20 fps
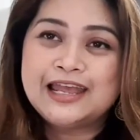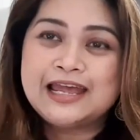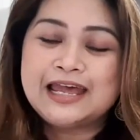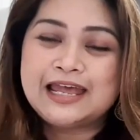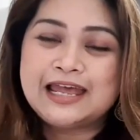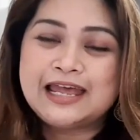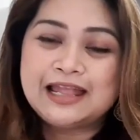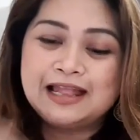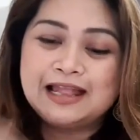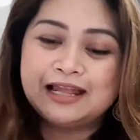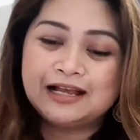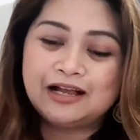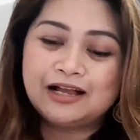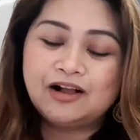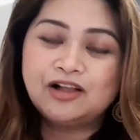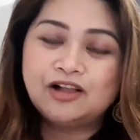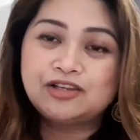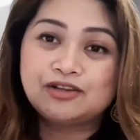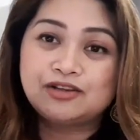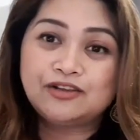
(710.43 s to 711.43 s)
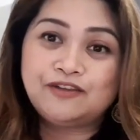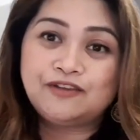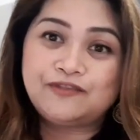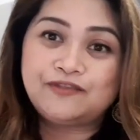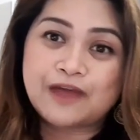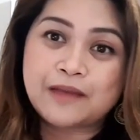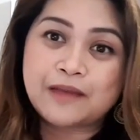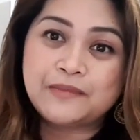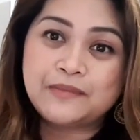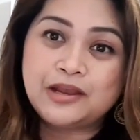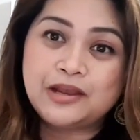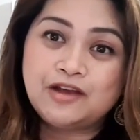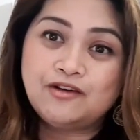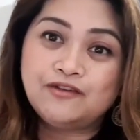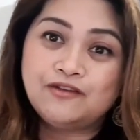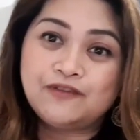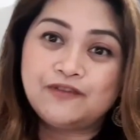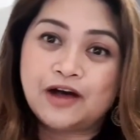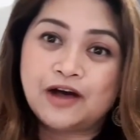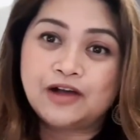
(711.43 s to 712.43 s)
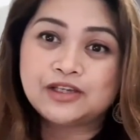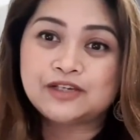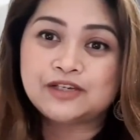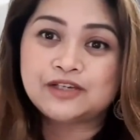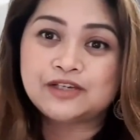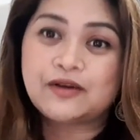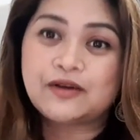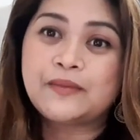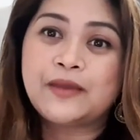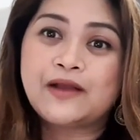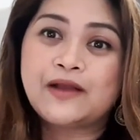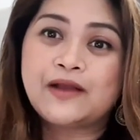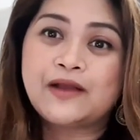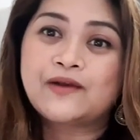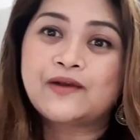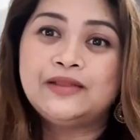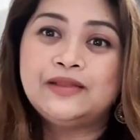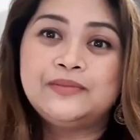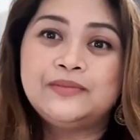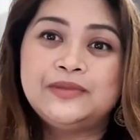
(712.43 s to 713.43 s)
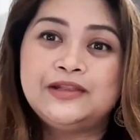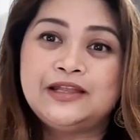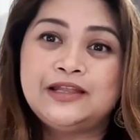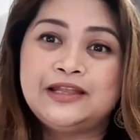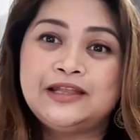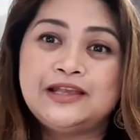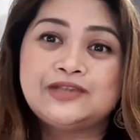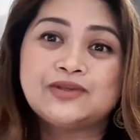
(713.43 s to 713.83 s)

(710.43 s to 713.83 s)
And also the family who vouched for my credibility.